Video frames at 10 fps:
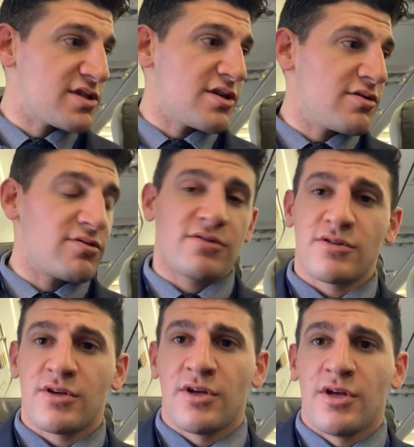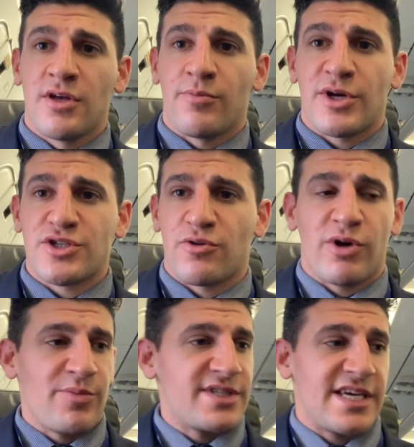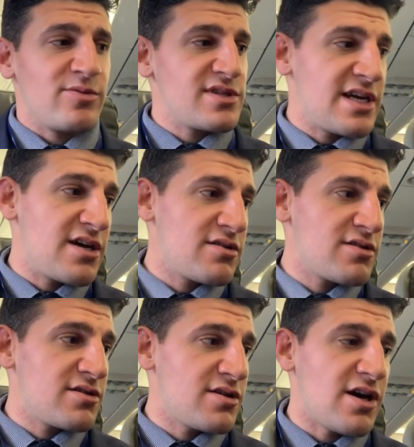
So make sure to wipe your tables down.